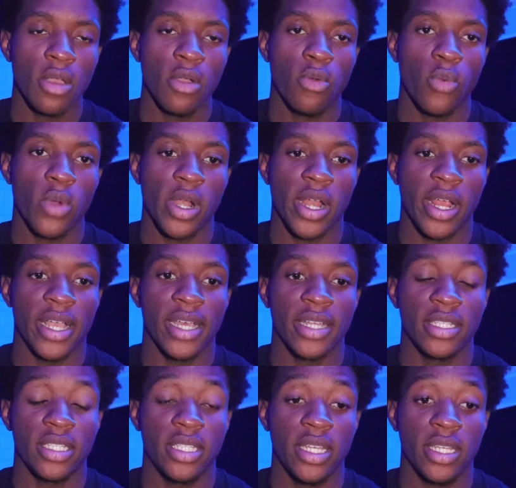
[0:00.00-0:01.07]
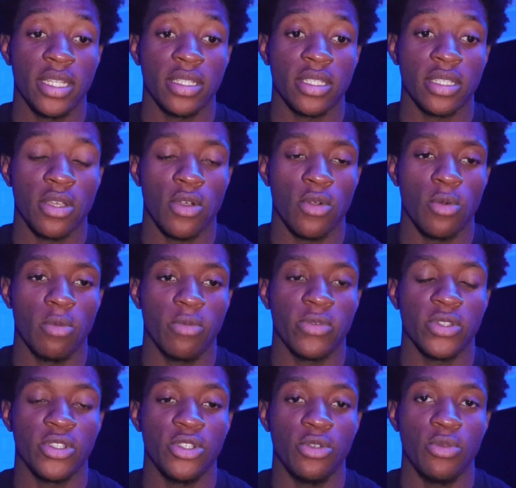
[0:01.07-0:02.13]
where I got sent home for
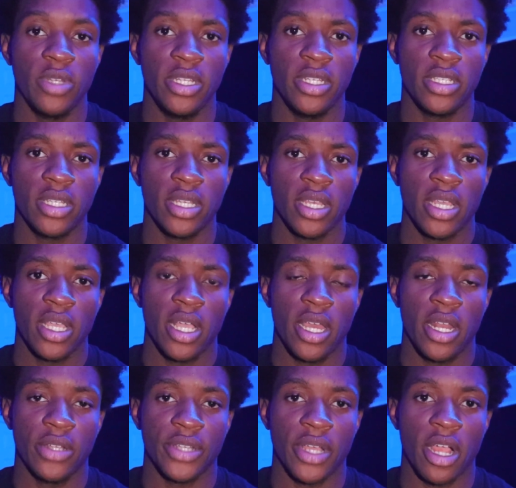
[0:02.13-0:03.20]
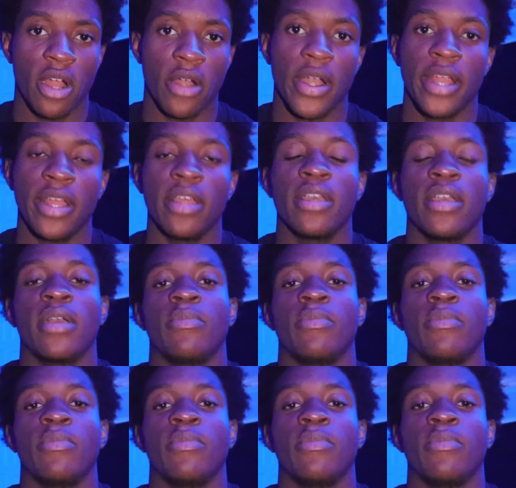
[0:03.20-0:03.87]
2 weeks, and I was like, all right,